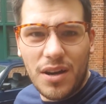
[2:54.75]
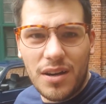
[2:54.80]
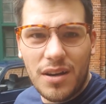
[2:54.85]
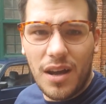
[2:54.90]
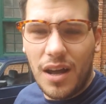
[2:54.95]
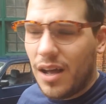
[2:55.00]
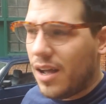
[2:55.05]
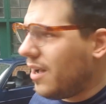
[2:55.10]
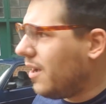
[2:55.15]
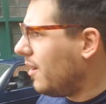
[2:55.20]

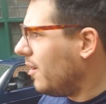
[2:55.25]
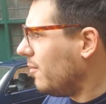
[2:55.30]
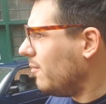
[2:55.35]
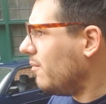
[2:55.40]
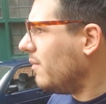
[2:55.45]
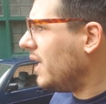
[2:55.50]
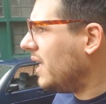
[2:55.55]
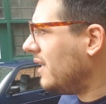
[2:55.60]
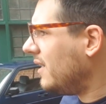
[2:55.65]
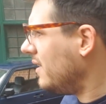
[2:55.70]

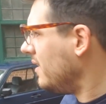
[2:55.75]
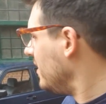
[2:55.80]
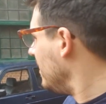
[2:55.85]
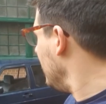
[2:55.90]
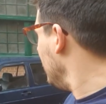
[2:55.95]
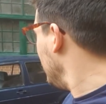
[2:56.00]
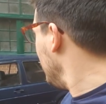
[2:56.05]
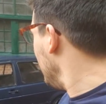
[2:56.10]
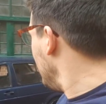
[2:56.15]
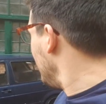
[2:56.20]

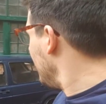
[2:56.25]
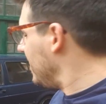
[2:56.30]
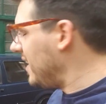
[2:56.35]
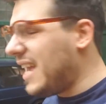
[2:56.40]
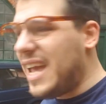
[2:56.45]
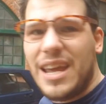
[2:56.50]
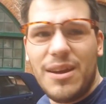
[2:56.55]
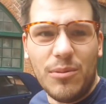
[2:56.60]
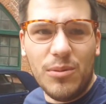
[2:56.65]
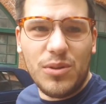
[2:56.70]

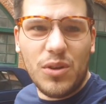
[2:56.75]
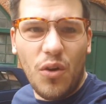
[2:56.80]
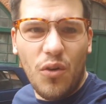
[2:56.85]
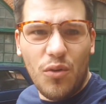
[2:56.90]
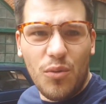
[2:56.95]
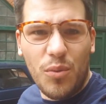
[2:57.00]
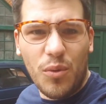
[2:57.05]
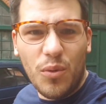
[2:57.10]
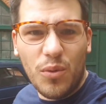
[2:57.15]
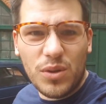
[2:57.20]
Yeah, it was
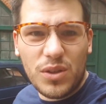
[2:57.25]
horrible.